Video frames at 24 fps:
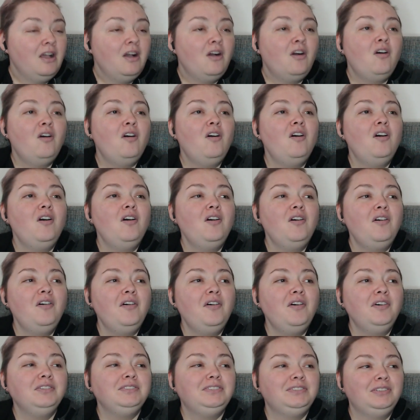Oh,
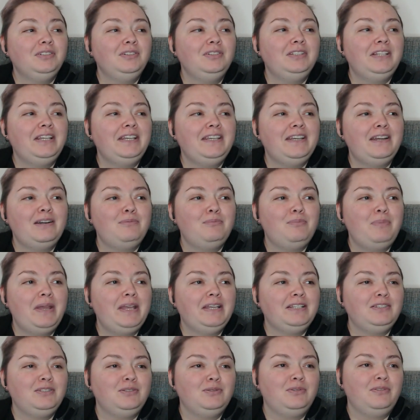so they are
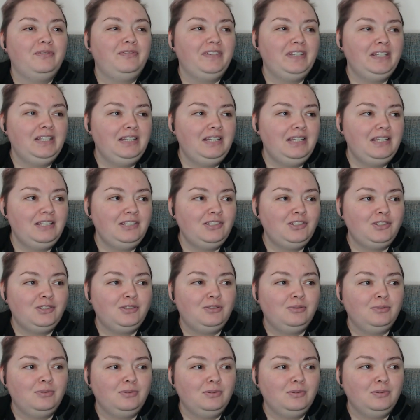back to the village
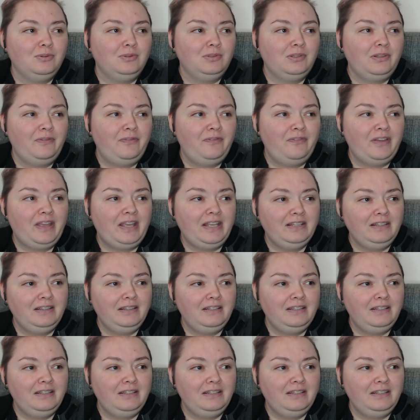to defend